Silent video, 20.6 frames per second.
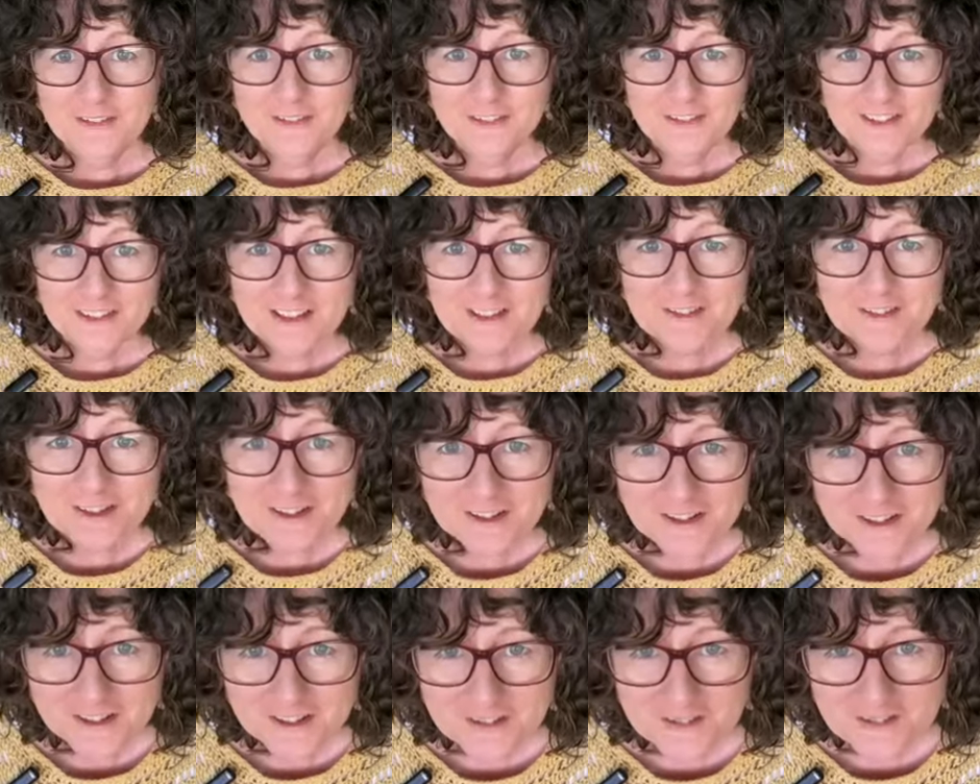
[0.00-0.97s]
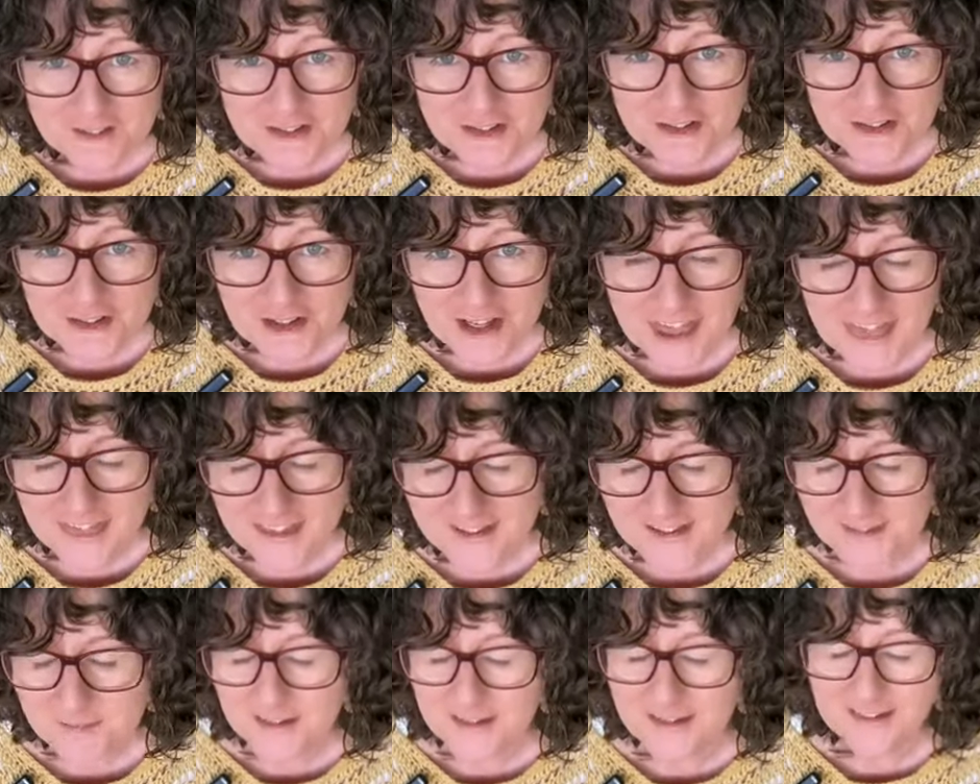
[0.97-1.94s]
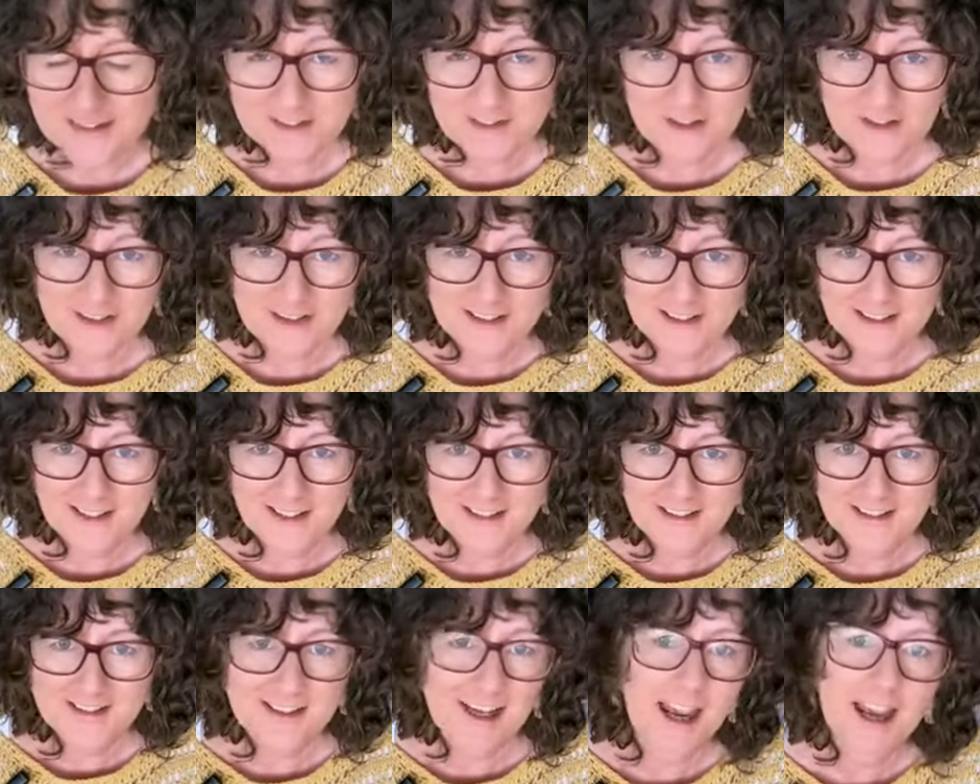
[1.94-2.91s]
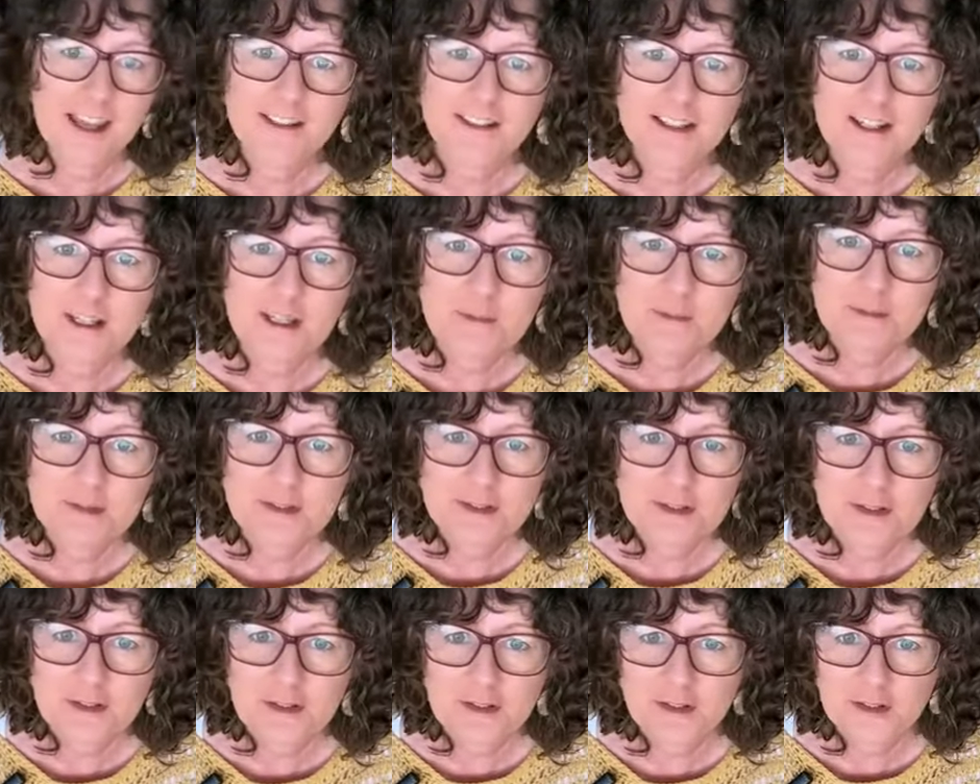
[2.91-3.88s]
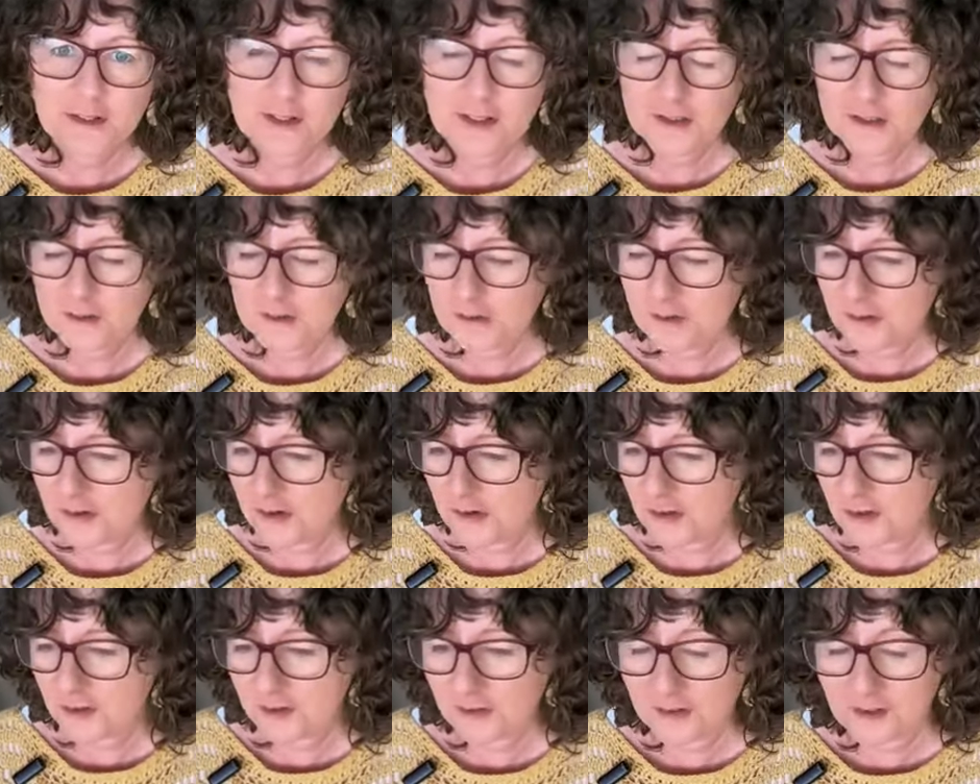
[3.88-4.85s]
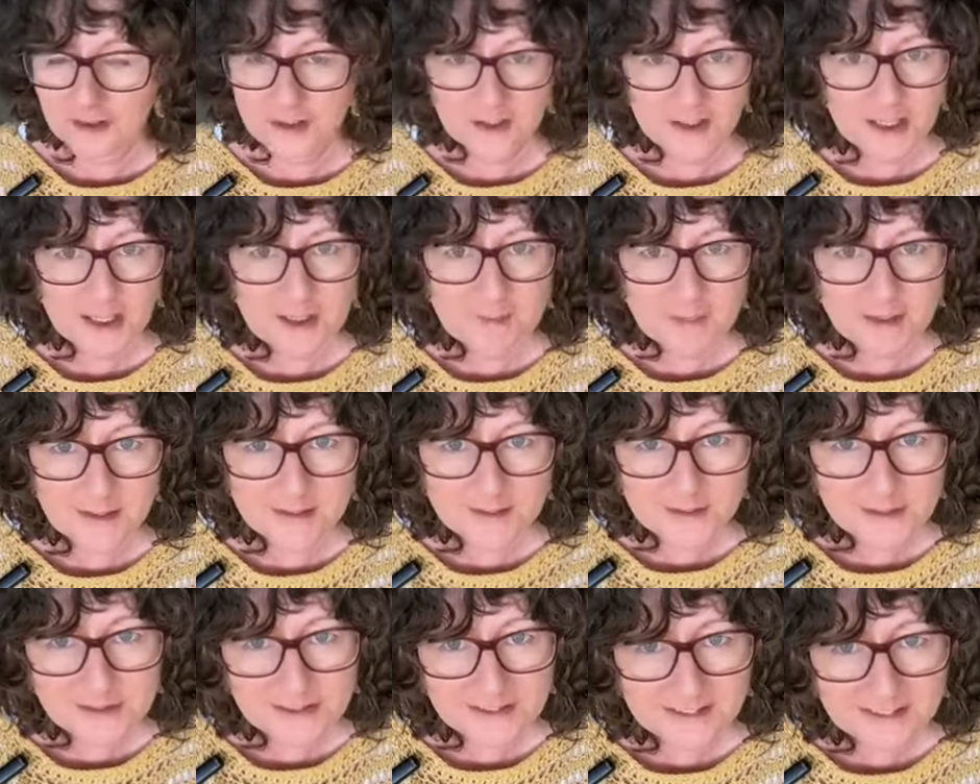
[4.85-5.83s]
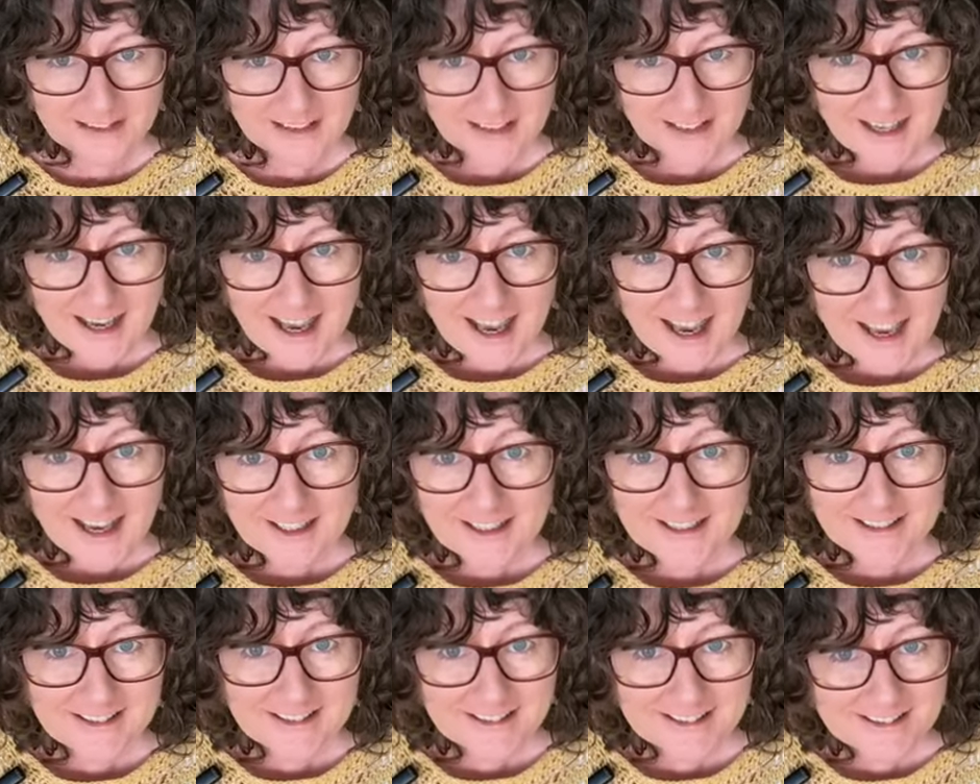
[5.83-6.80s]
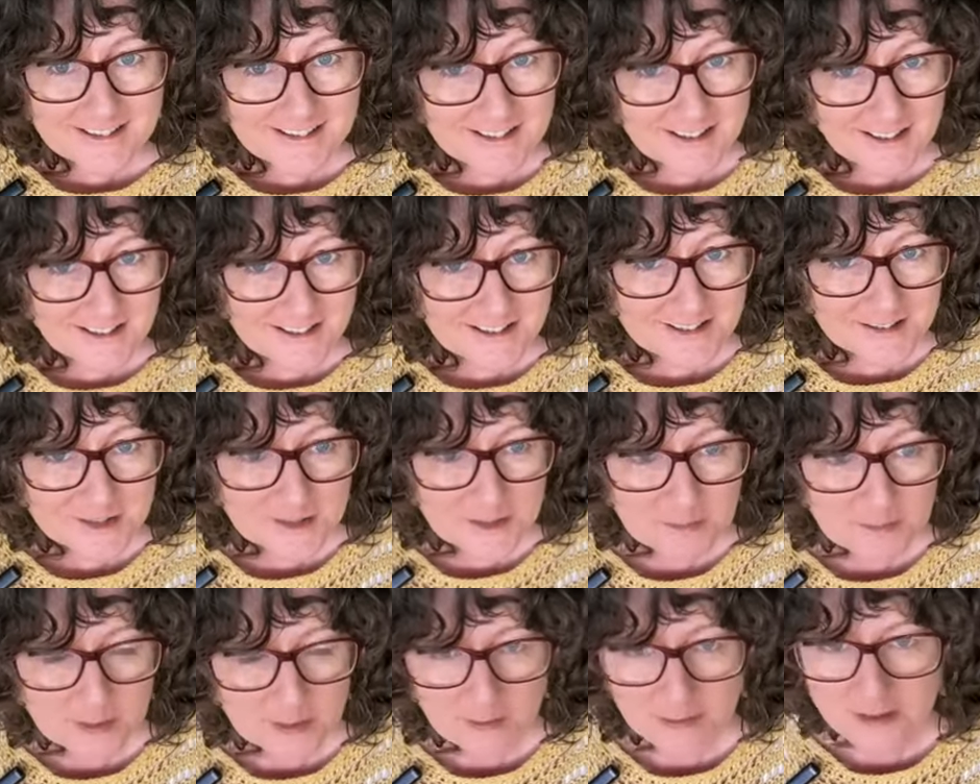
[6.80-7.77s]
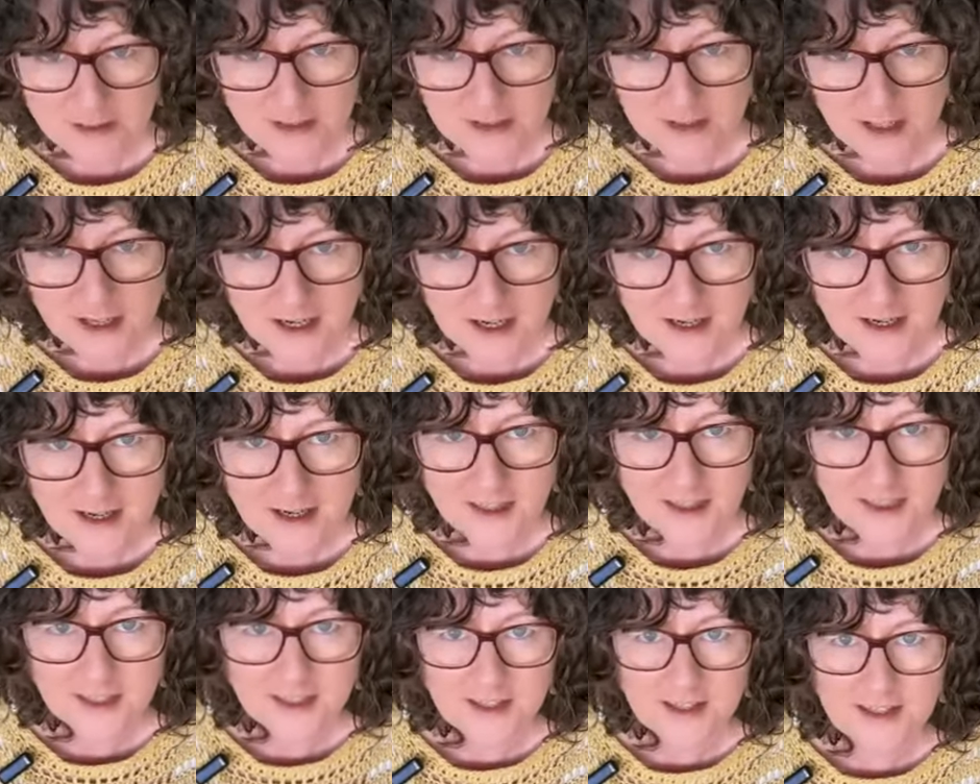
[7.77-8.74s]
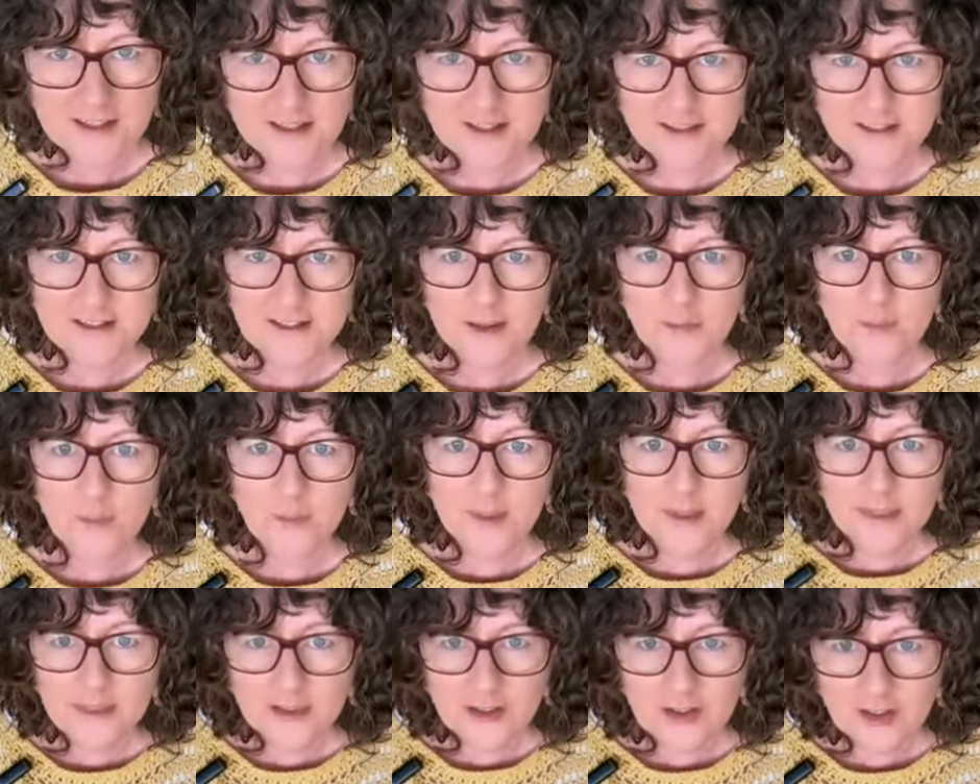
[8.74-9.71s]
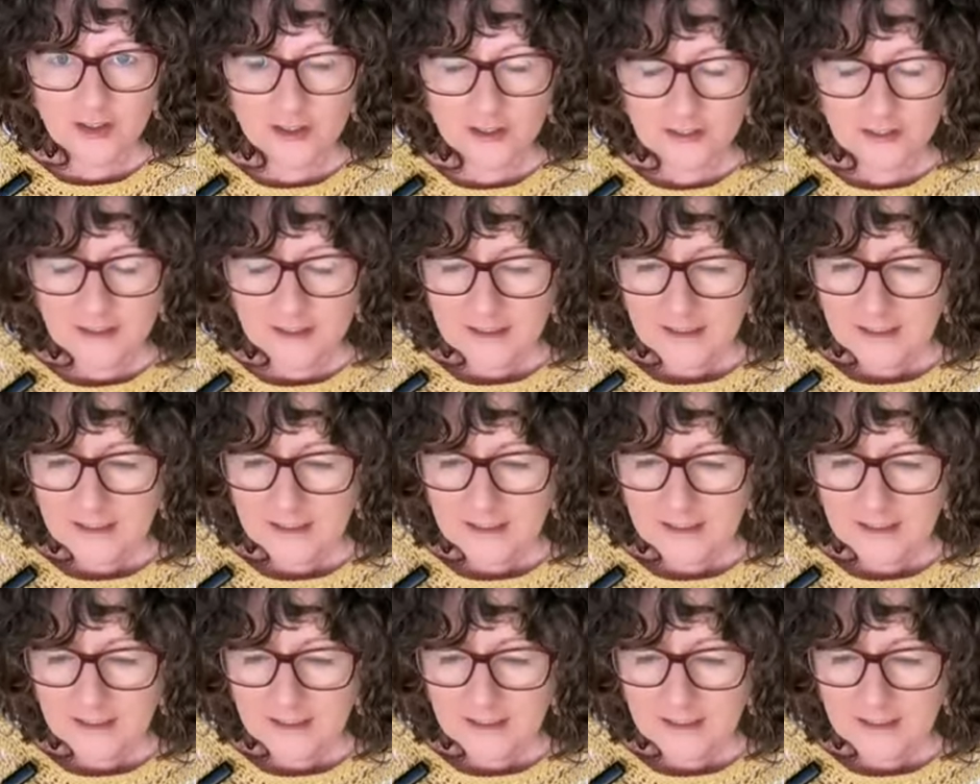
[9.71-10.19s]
Hello and welcome to this month's Crochet and Chat. I am Siona, your crochet mentor, and here to share some crochet things with you.